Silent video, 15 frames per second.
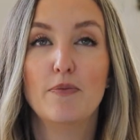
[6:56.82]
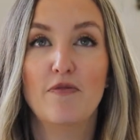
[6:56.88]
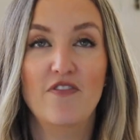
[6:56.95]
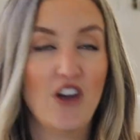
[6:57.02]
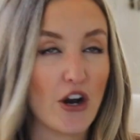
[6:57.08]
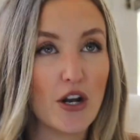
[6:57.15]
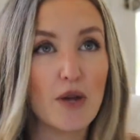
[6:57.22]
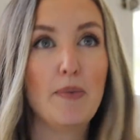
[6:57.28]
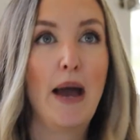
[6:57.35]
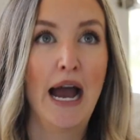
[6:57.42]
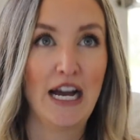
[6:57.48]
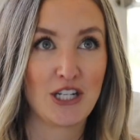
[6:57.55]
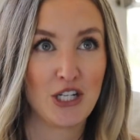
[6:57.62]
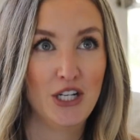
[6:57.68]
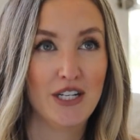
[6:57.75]
very
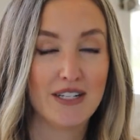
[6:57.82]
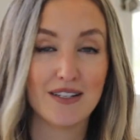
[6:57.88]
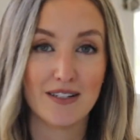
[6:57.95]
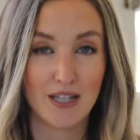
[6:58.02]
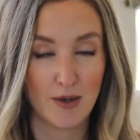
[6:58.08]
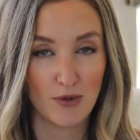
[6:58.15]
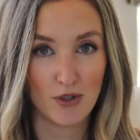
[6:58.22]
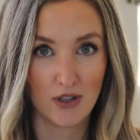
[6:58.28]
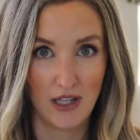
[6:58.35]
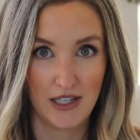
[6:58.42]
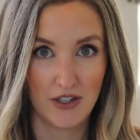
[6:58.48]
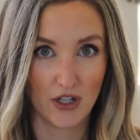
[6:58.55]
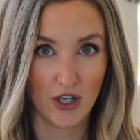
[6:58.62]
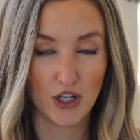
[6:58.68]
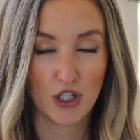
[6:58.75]
passionate double
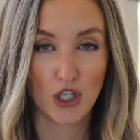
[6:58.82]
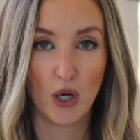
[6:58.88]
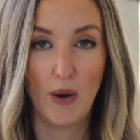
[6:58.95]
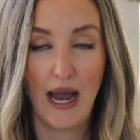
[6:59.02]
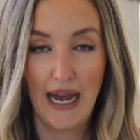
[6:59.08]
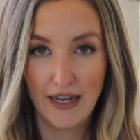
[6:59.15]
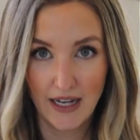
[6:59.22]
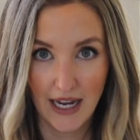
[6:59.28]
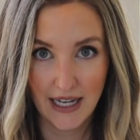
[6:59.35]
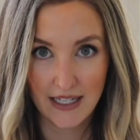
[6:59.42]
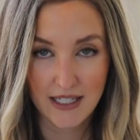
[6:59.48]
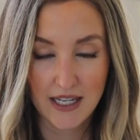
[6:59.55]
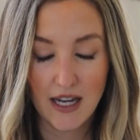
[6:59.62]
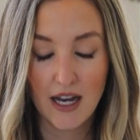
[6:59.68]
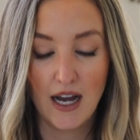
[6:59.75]
cleanser. So at
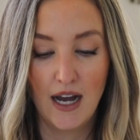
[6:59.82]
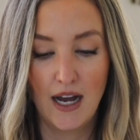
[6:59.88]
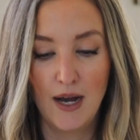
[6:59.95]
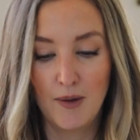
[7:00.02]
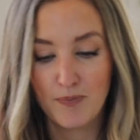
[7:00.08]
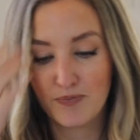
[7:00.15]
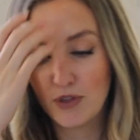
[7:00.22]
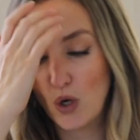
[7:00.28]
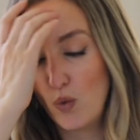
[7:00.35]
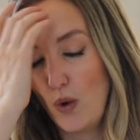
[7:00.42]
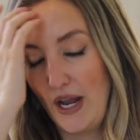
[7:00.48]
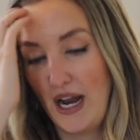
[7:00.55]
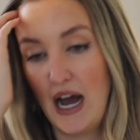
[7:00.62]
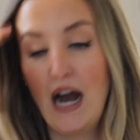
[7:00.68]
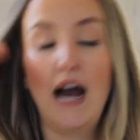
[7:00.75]
night, um,
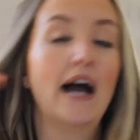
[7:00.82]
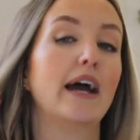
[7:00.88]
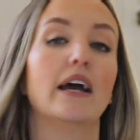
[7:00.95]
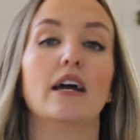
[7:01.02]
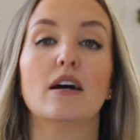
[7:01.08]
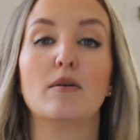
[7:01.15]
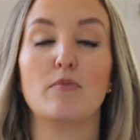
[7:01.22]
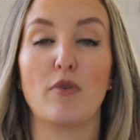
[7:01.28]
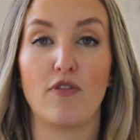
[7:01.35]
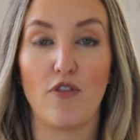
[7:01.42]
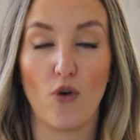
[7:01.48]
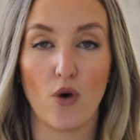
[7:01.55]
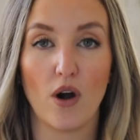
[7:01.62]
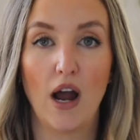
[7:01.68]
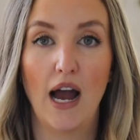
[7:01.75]
when I,
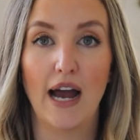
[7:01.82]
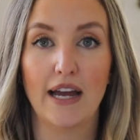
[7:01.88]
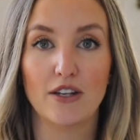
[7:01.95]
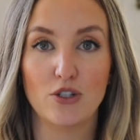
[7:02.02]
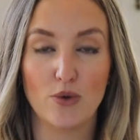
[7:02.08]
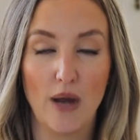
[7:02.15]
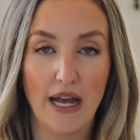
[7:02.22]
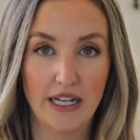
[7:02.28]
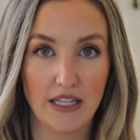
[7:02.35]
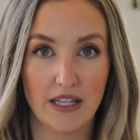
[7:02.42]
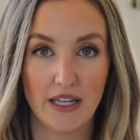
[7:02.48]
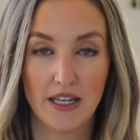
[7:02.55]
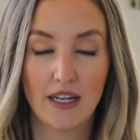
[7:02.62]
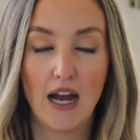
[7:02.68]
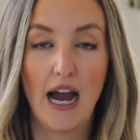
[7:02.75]
before I do
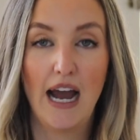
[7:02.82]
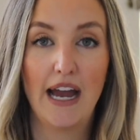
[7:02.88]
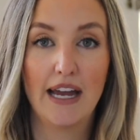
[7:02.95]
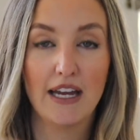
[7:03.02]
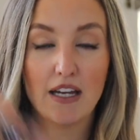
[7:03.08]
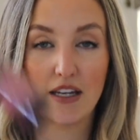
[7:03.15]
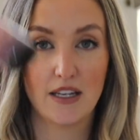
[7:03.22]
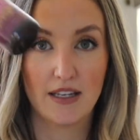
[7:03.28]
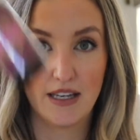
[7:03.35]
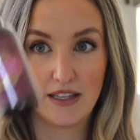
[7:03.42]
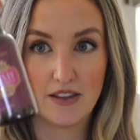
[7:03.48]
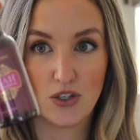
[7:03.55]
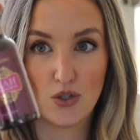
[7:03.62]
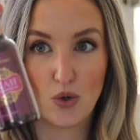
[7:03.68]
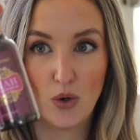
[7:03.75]
anything, I
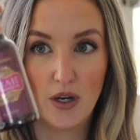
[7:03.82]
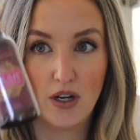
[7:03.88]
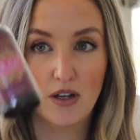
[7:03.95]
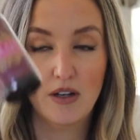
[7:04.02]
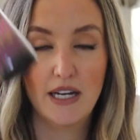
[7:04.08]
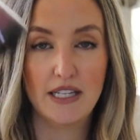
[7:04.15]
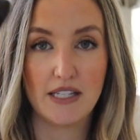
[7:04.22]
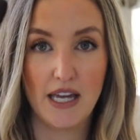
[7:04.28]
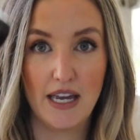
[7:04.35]
get this oil. It's